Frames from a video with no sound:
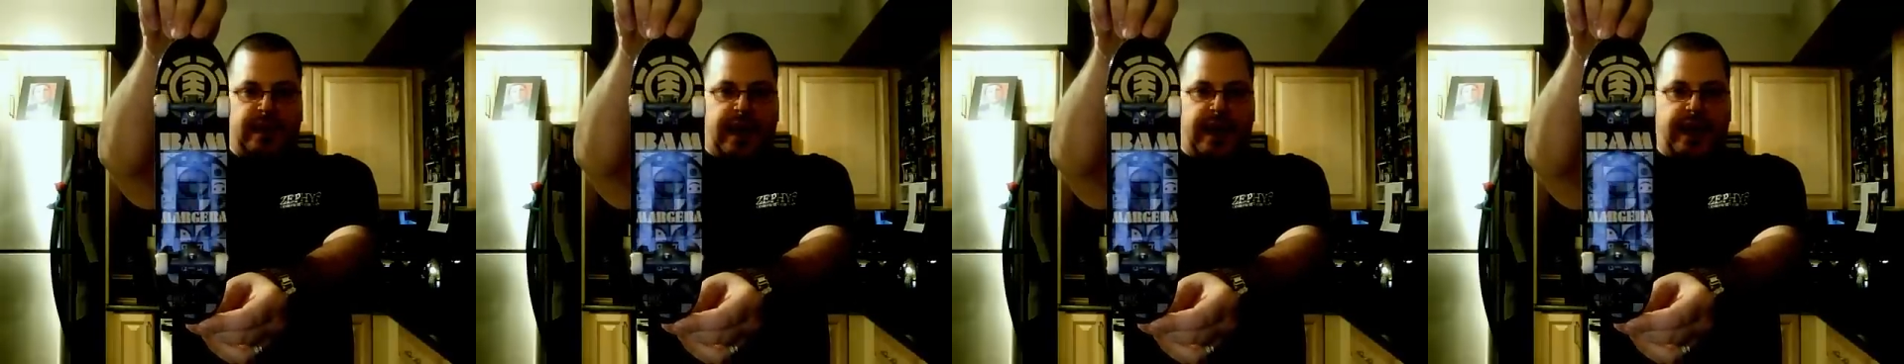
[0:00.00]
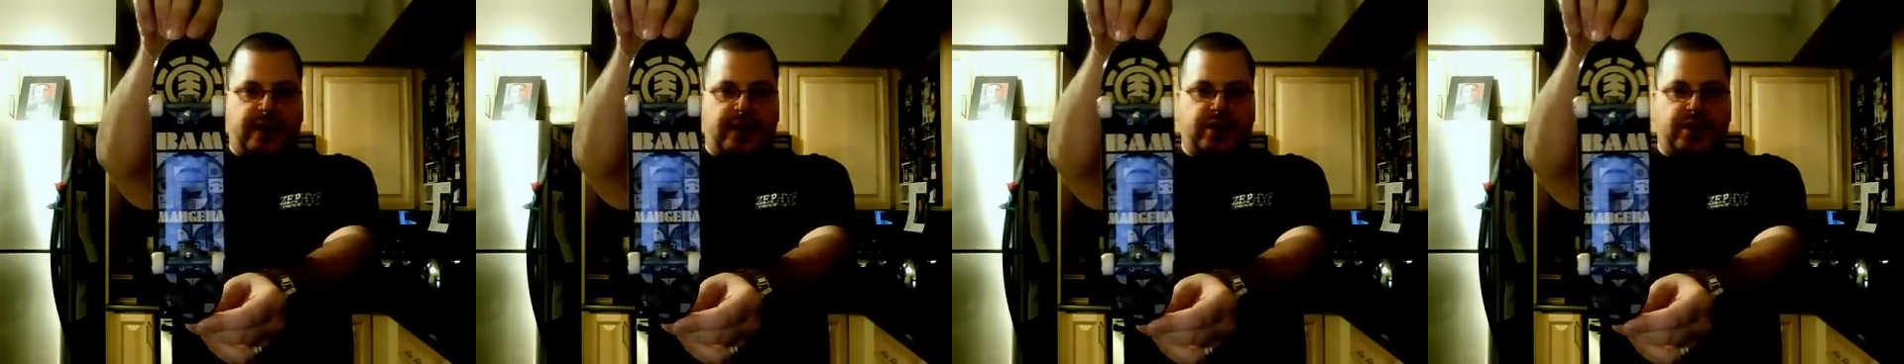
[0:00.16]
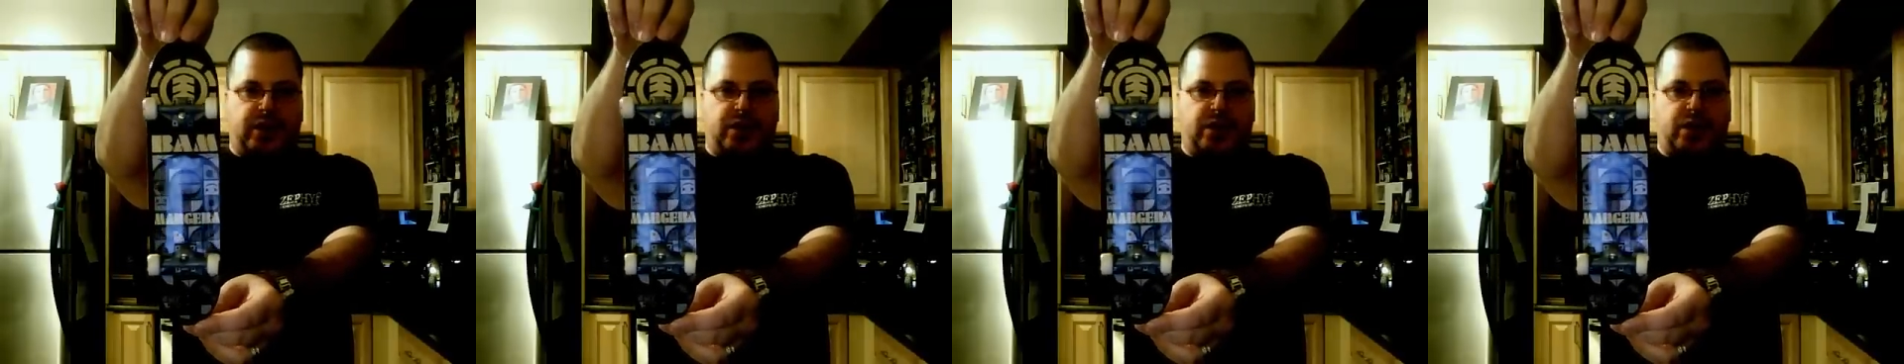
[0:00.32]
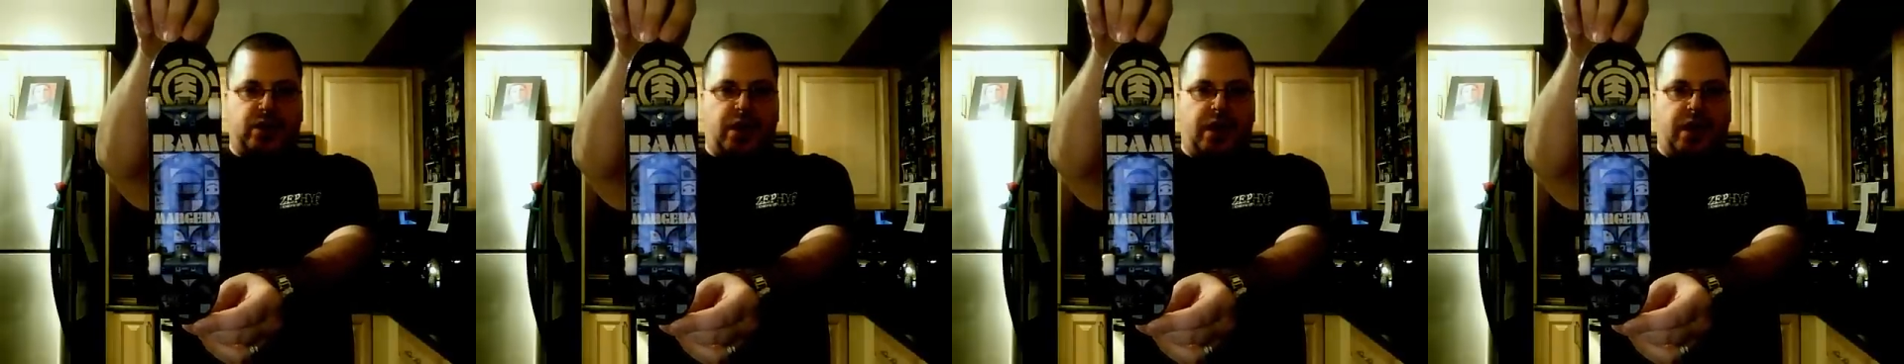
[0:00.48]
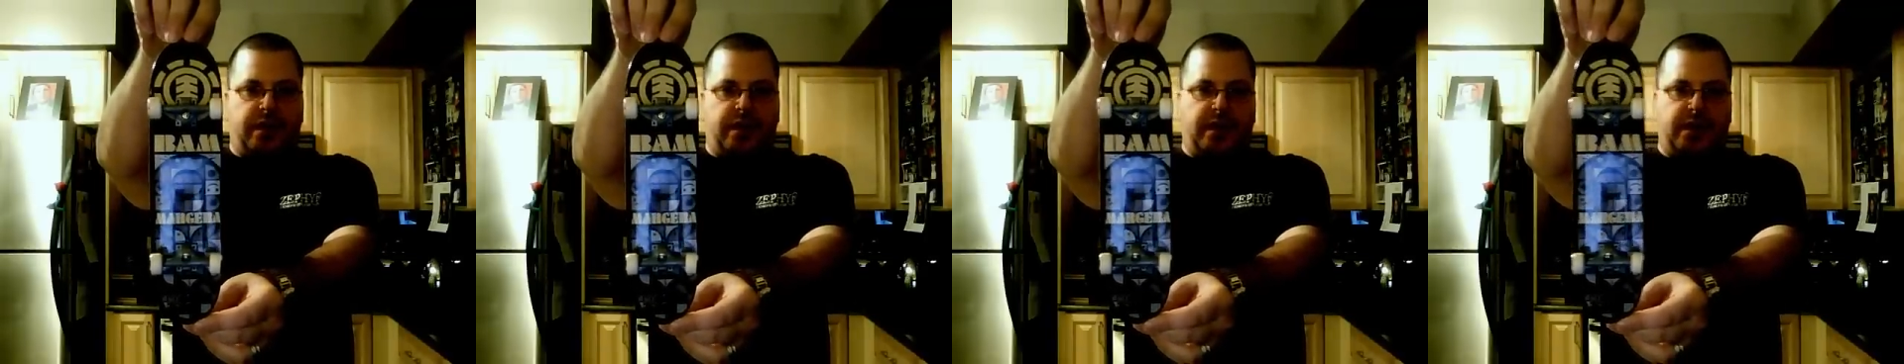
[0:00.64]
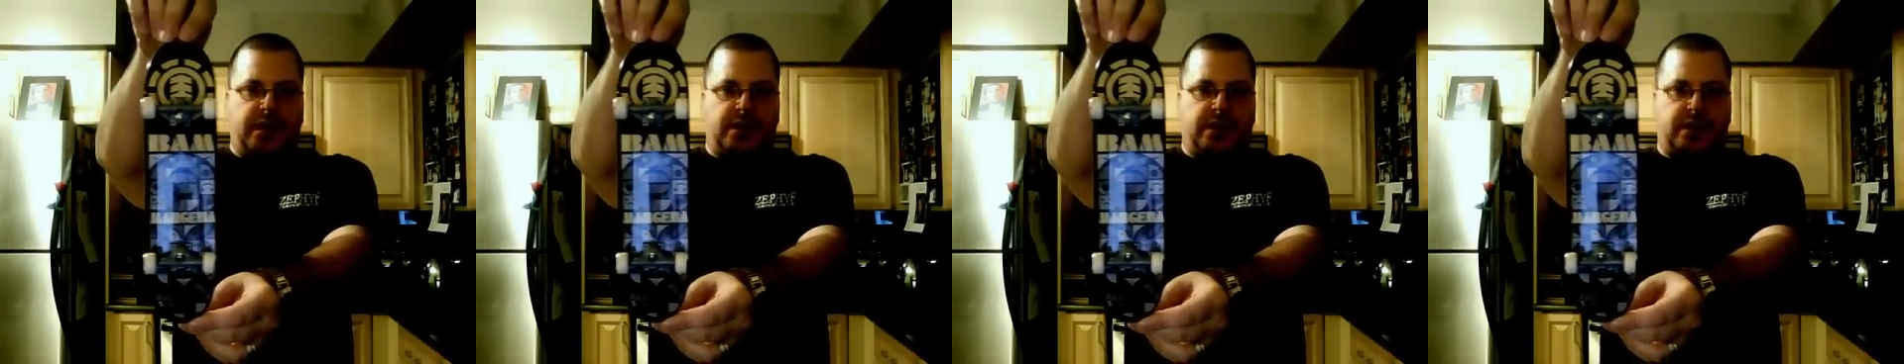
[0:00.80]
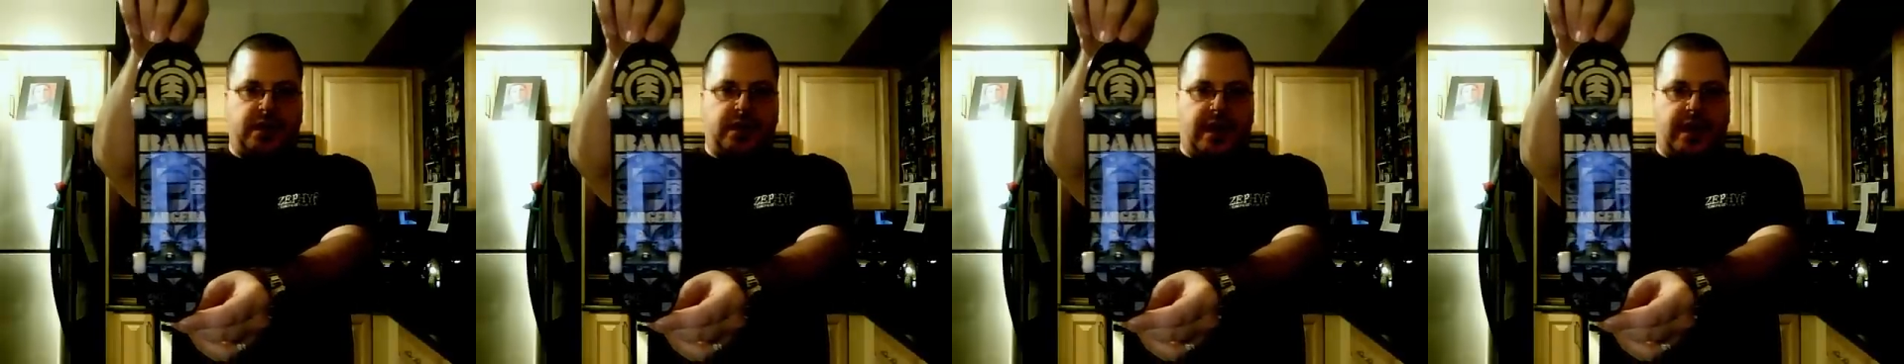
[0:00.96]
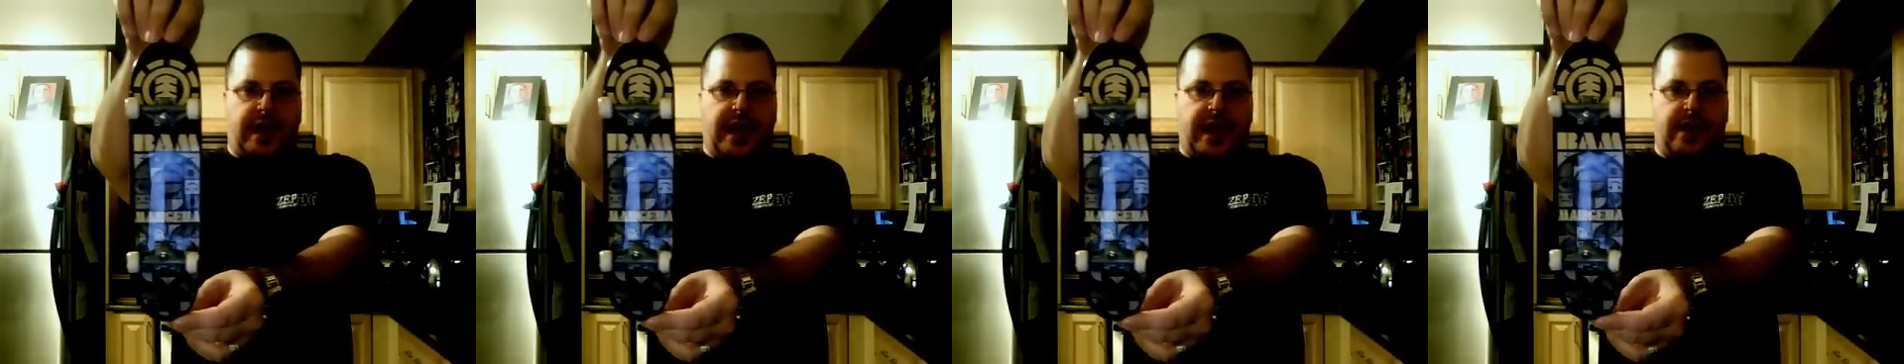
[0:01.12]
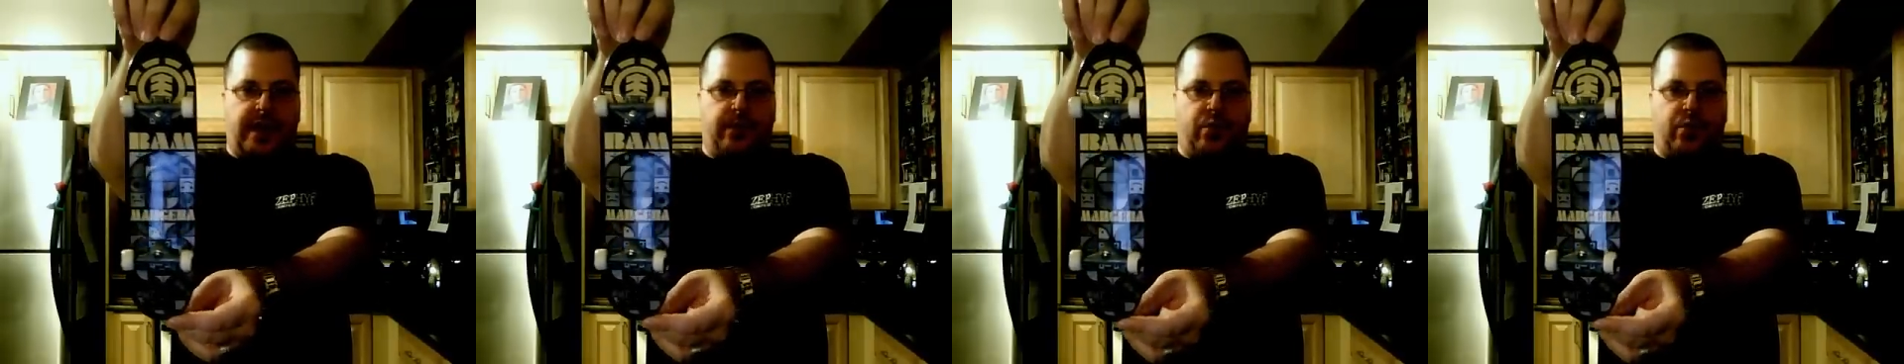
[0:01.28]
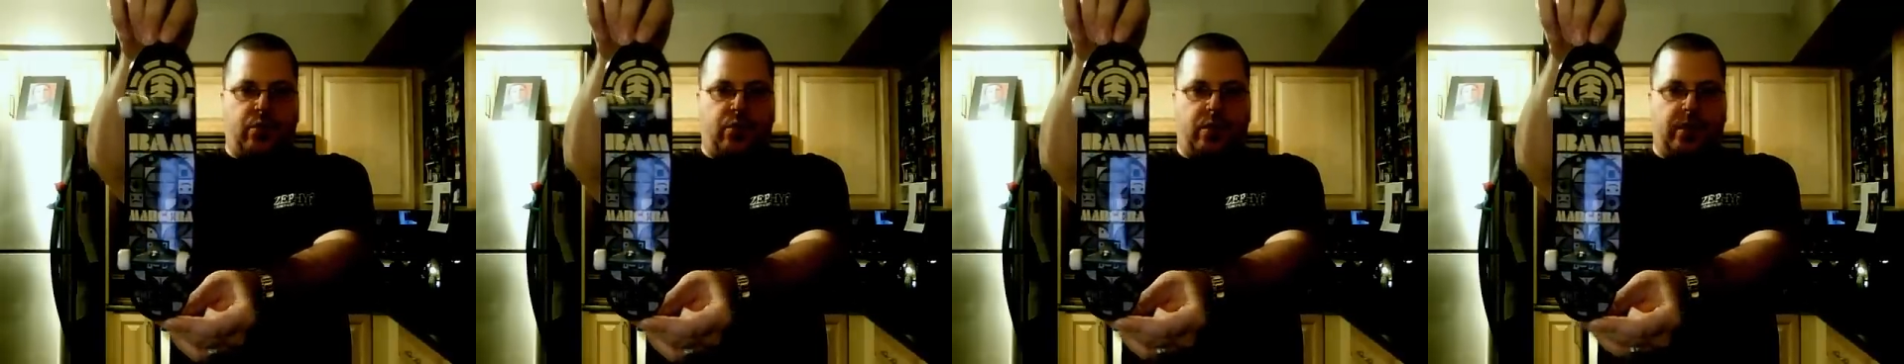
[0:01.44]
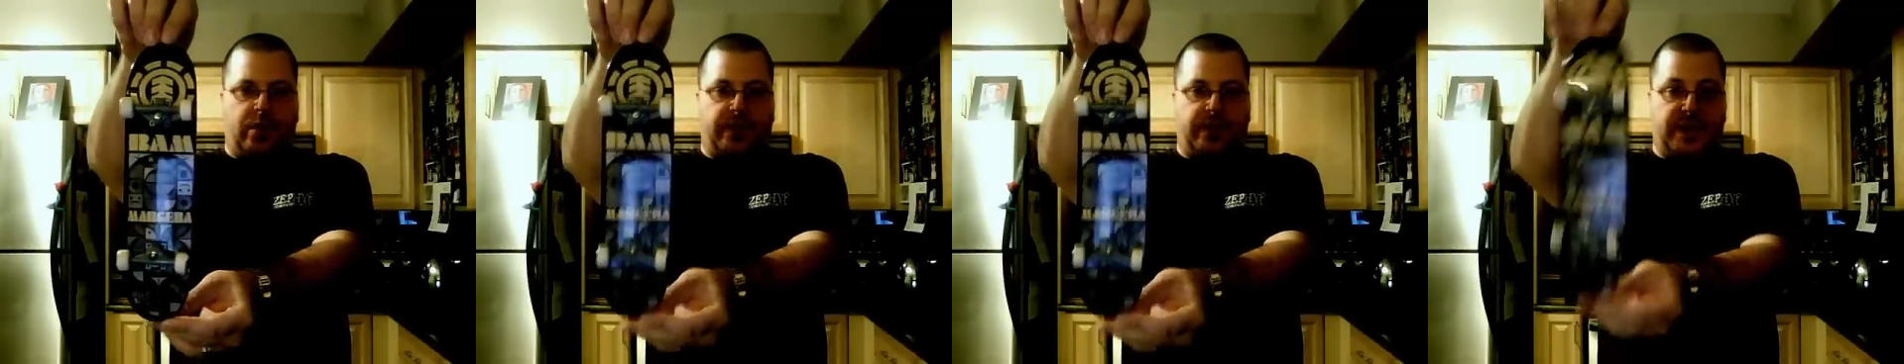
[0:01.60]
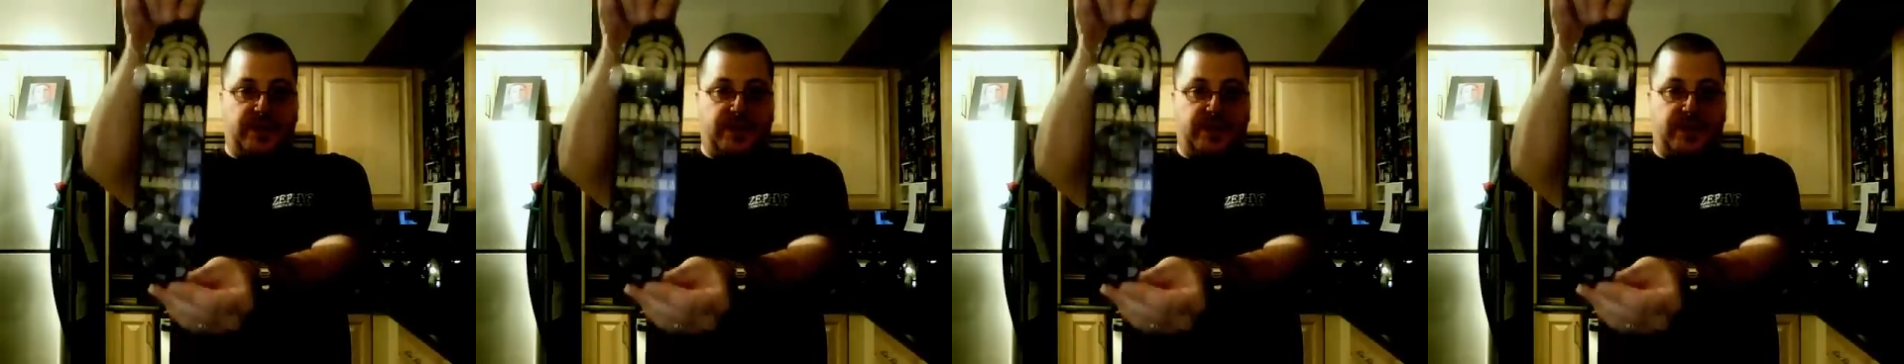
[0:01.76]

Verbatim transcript: I actually saw this handboard,